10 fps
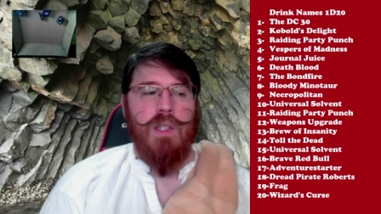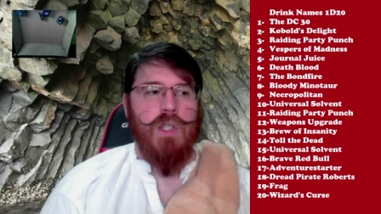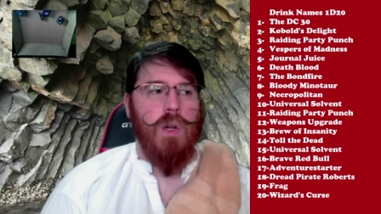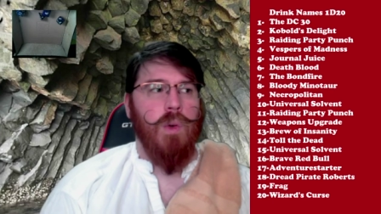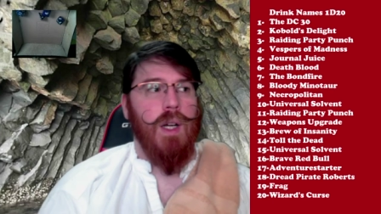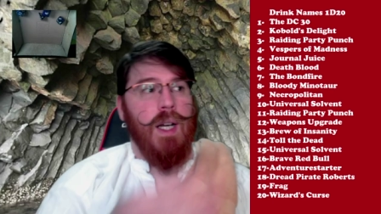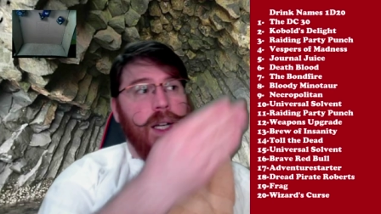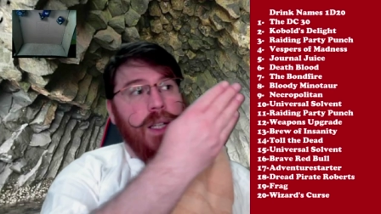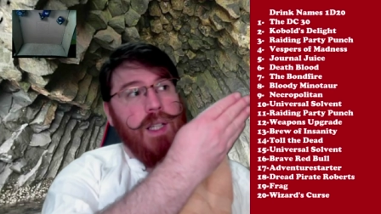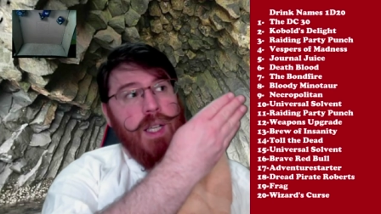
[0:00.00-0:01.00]
So
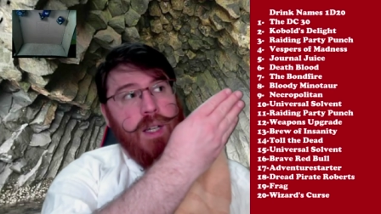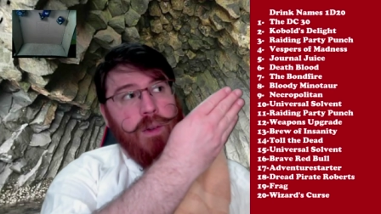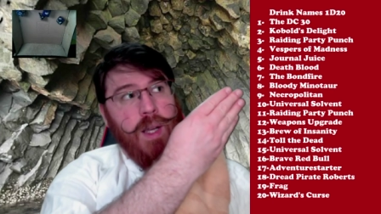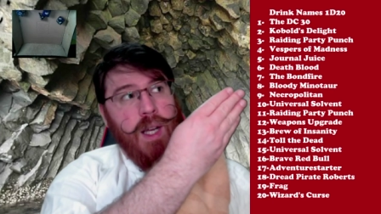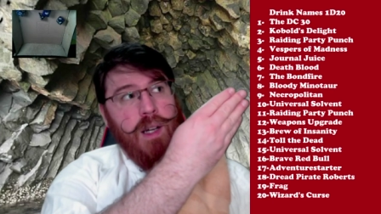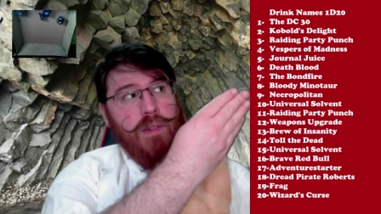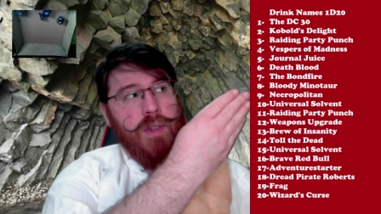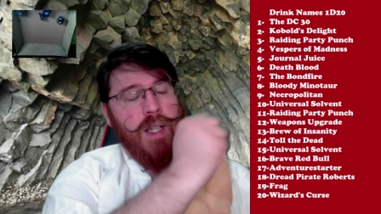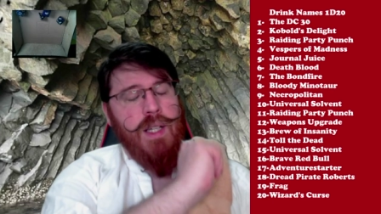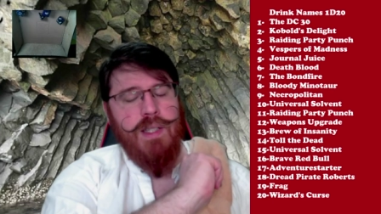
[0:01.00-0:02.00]
uh, here we have
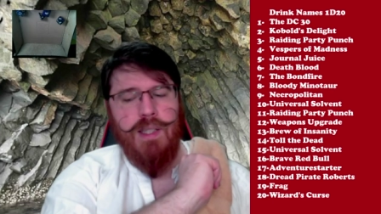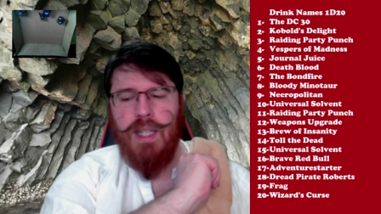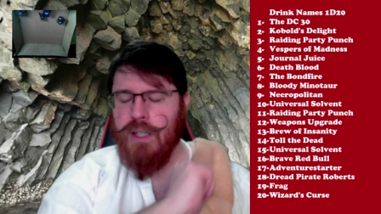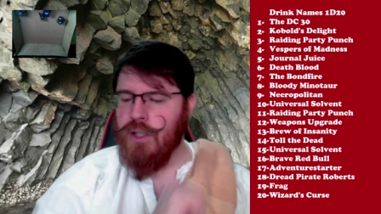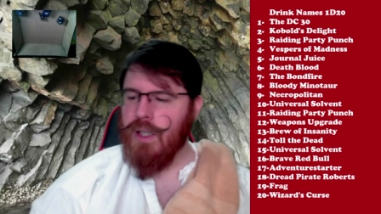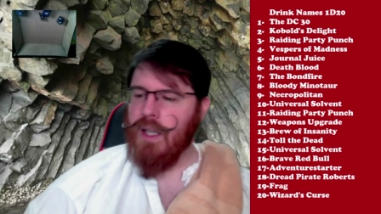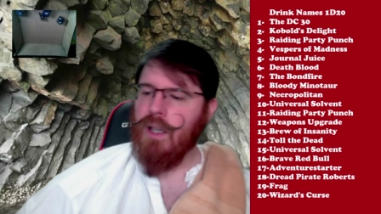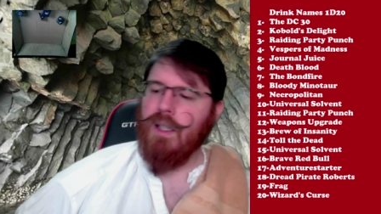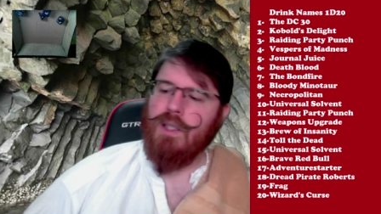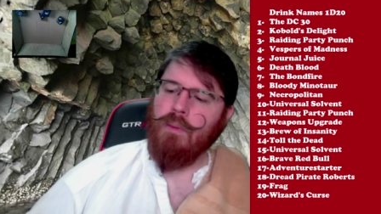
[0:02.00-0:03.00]
a selection,
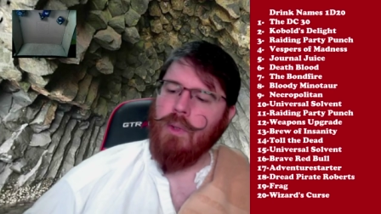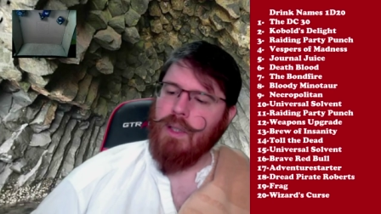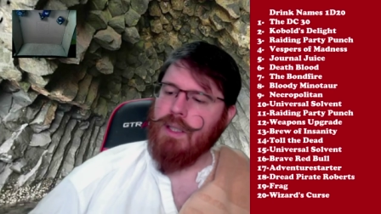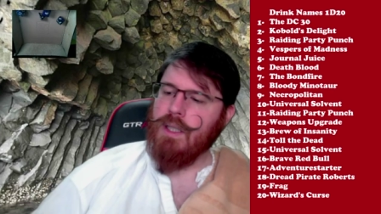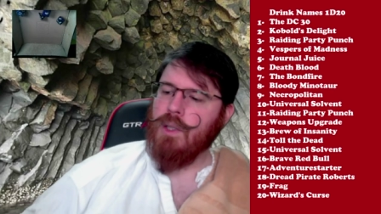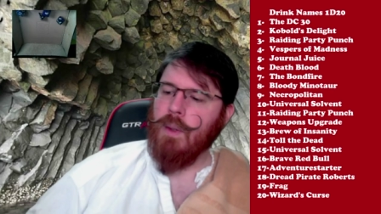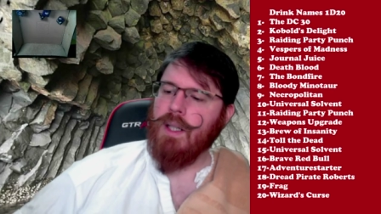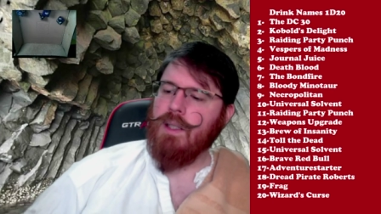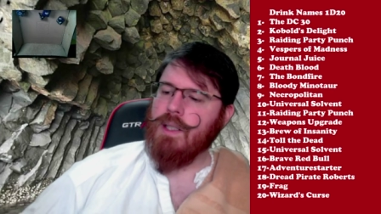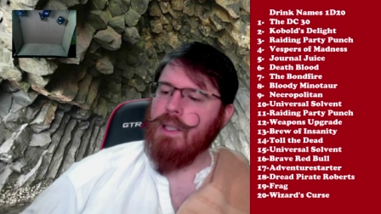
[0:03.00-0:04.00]
and let's roll a
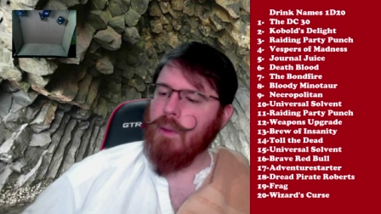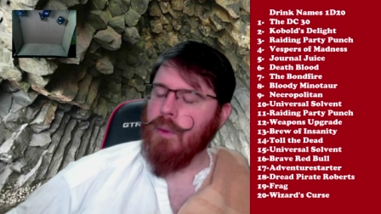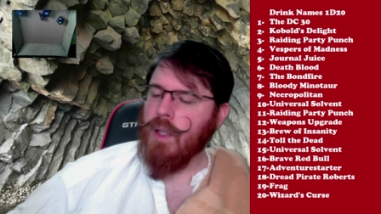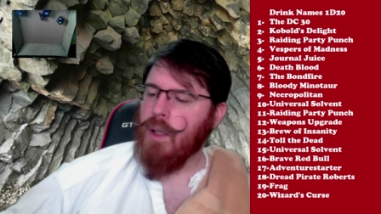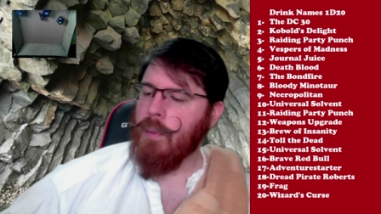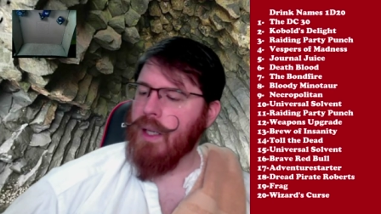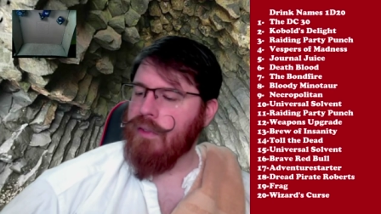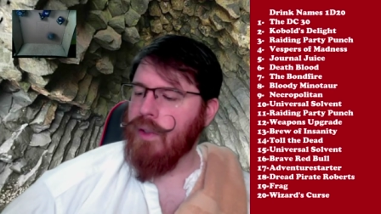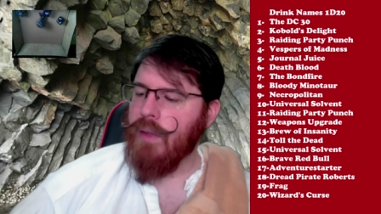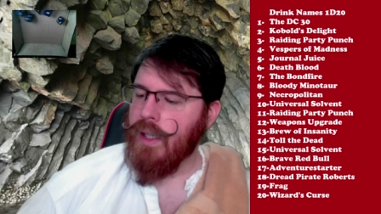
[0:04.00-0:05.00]
d20 to see what we're going to
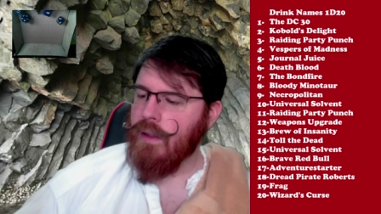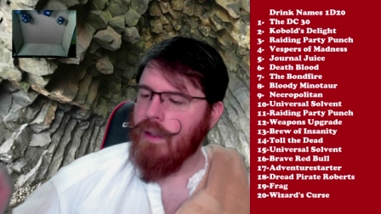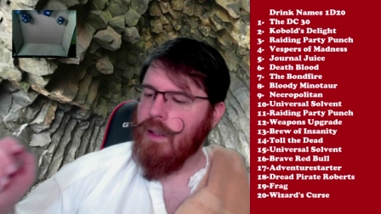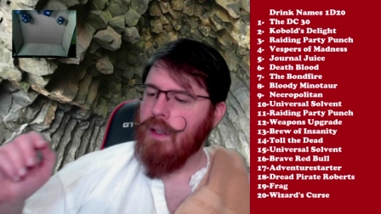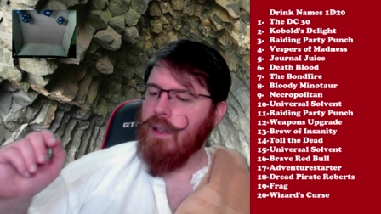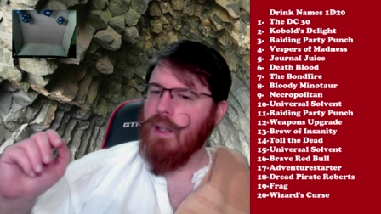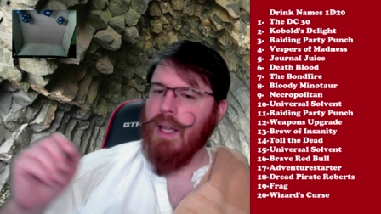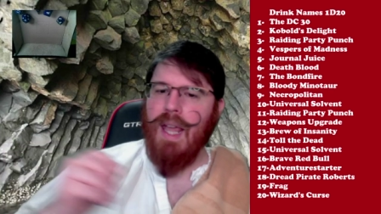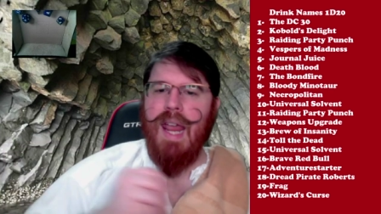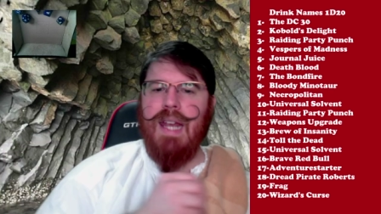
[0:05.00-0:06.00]
pick from it.
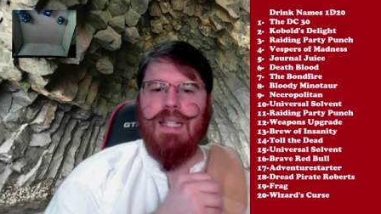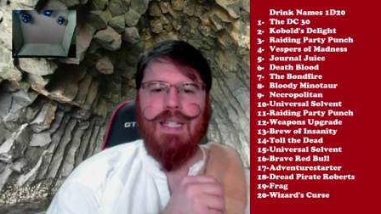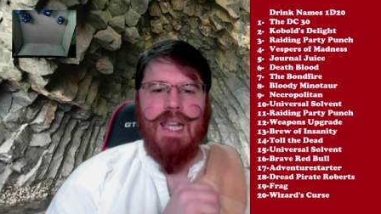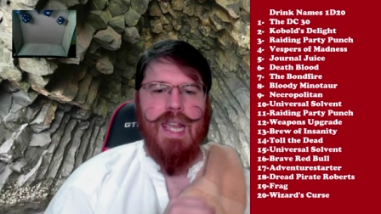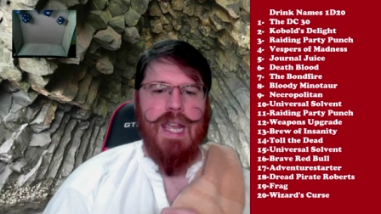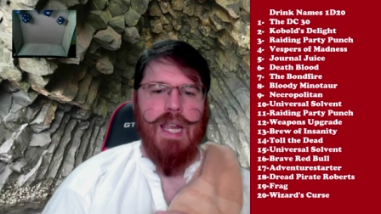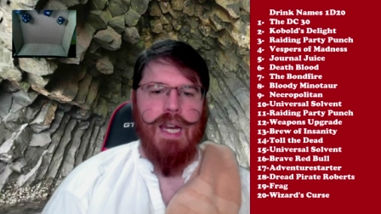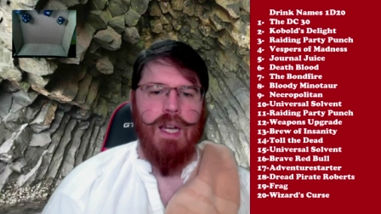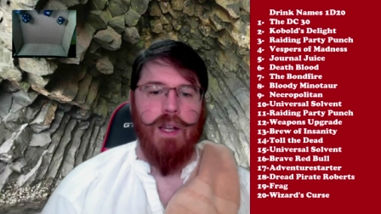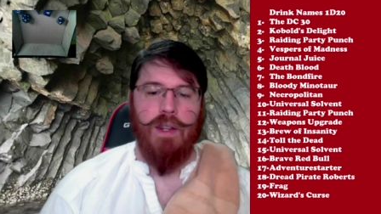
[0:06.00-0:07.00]

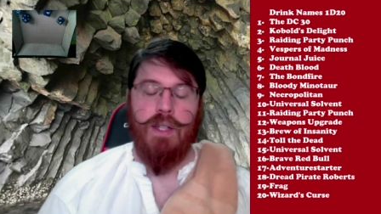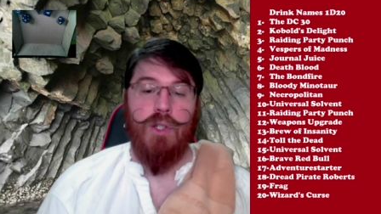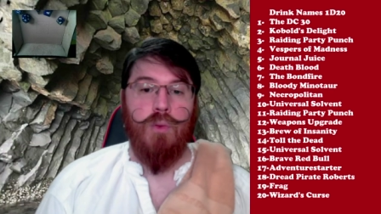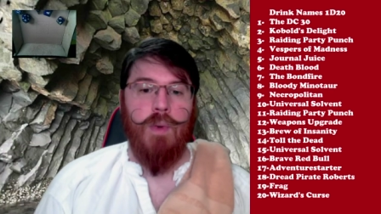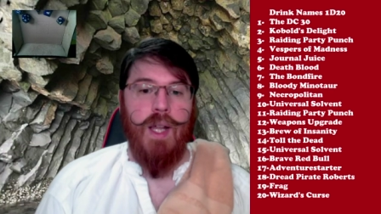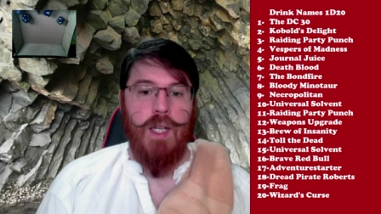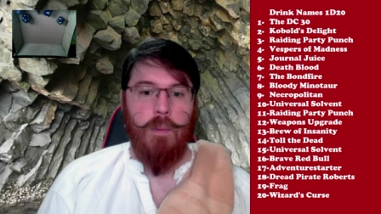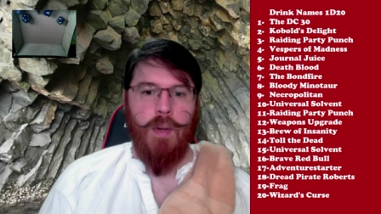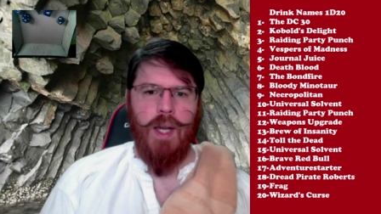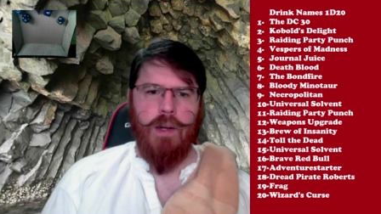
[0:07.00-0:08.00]
18, the Dread
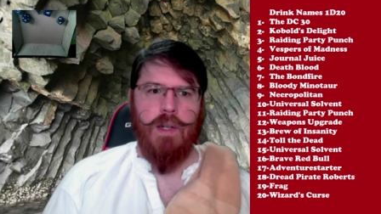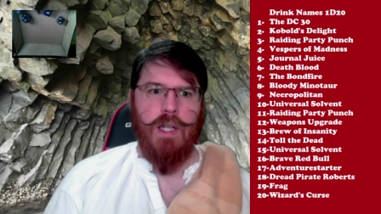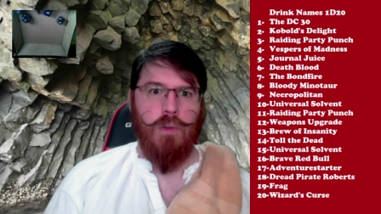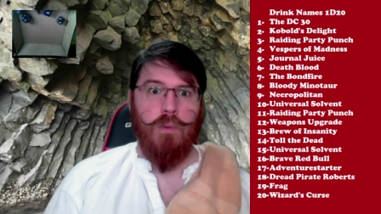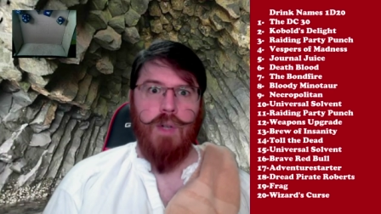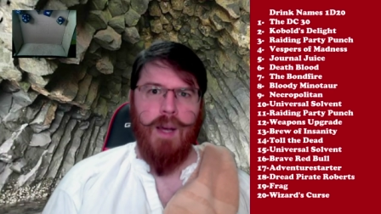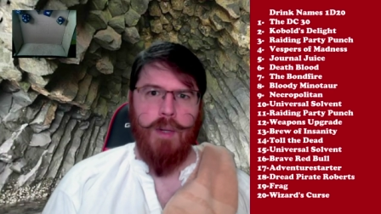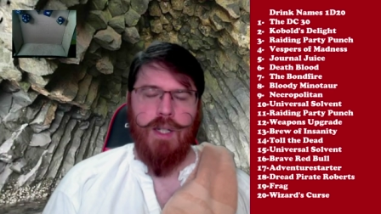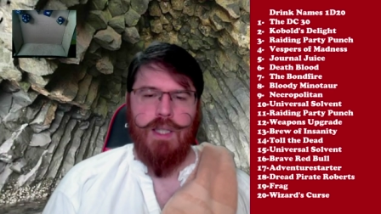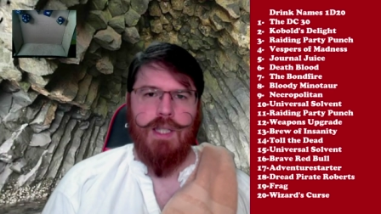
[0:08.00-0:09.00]
Pirate
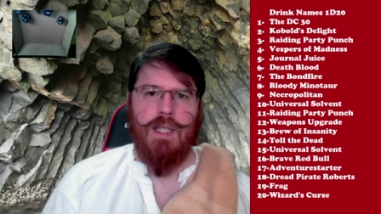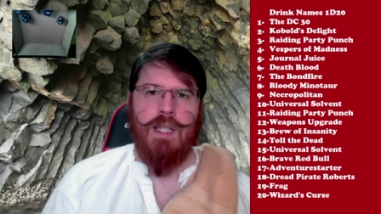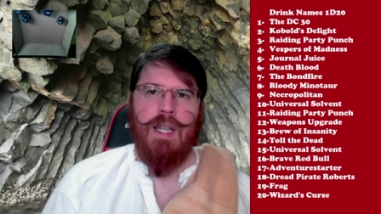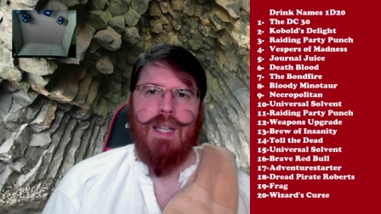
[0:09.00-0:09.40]
Roberts.